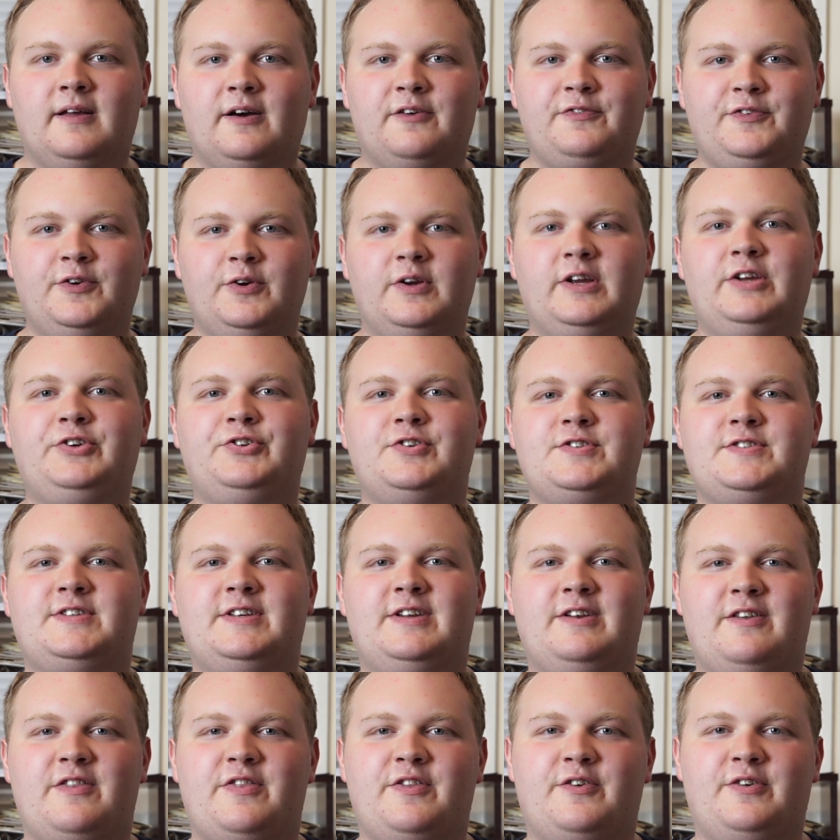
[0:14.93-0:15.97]
Now if you're interested
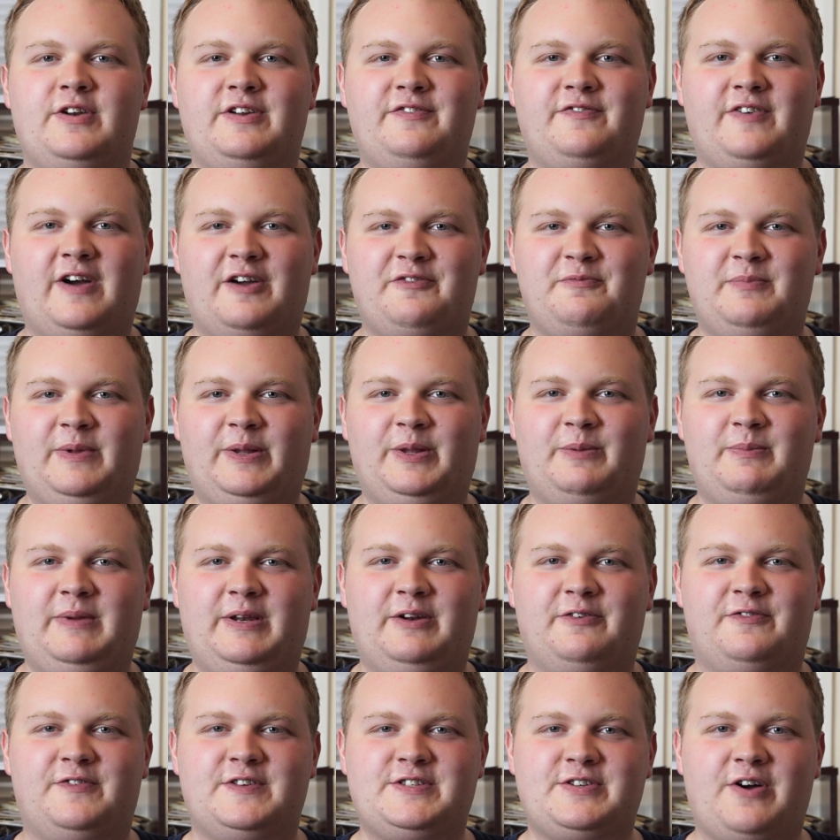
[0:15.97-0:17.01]
in
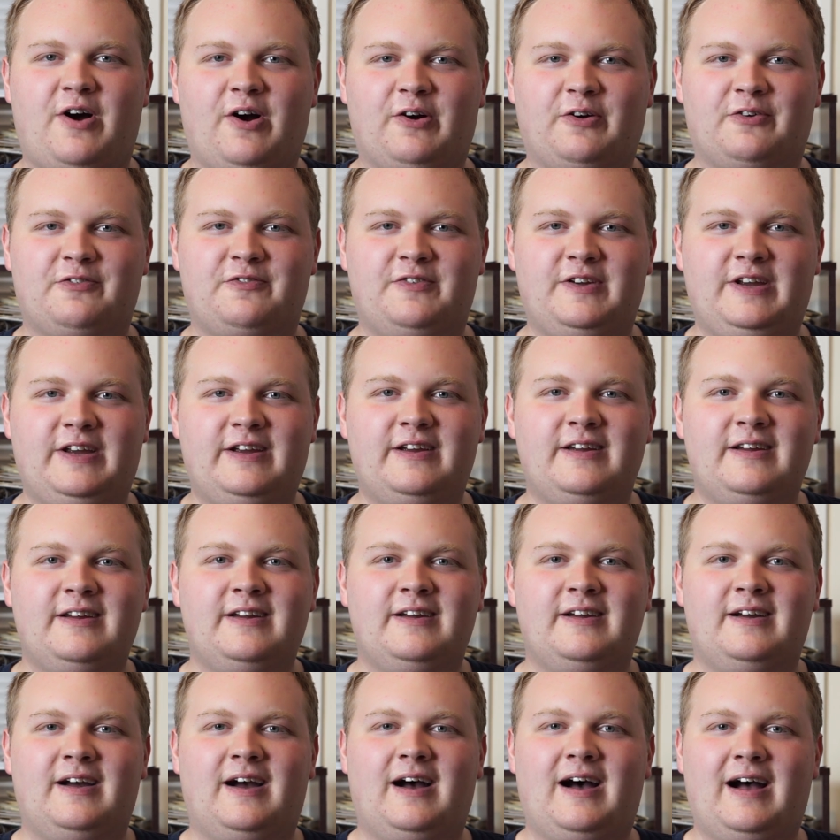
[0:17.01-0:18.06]
35mm photography,
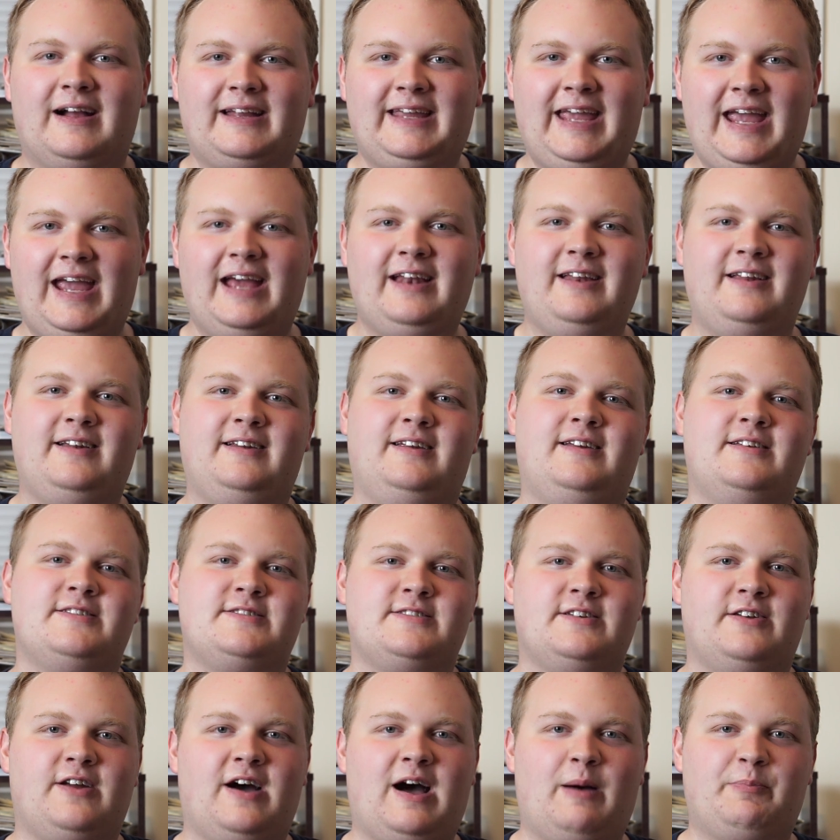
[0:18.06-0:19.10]
uh, Canon
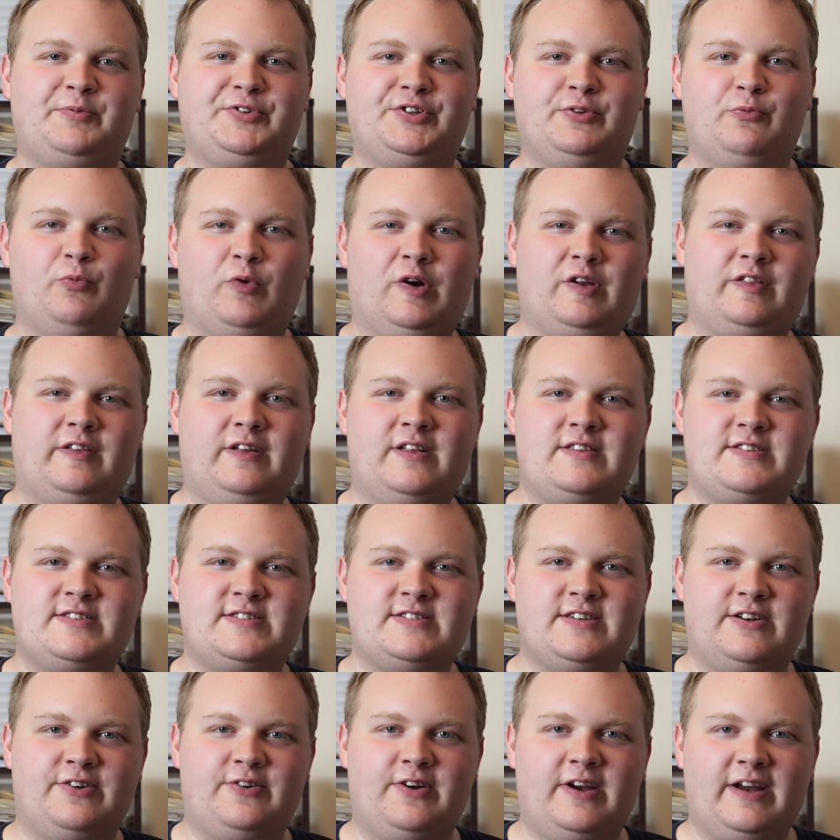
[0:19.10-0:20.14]
is an option worth
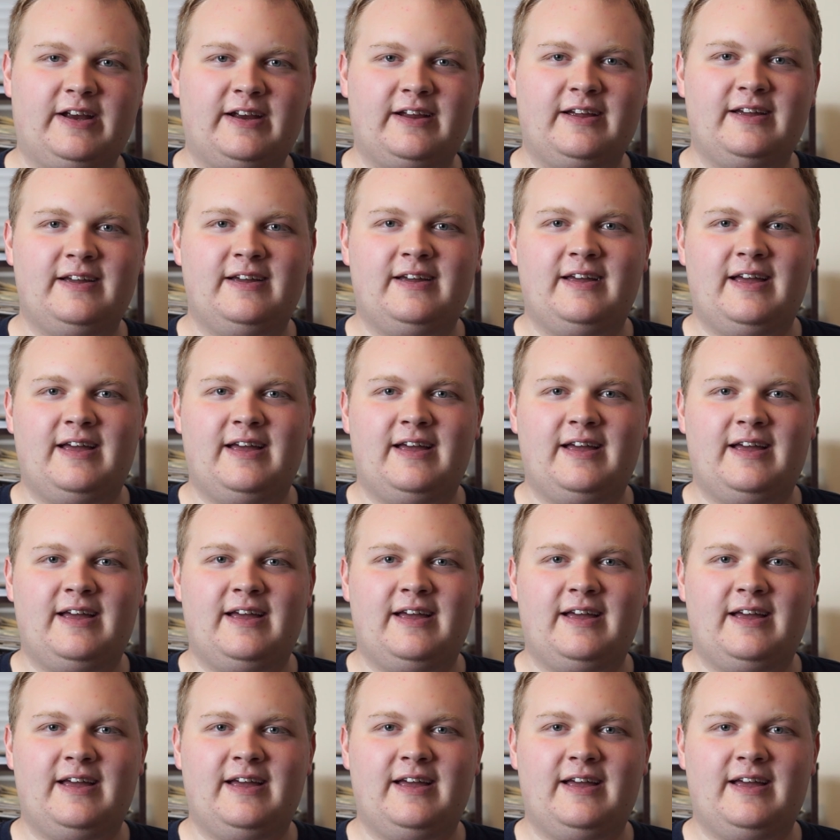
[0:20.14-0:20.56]
considering.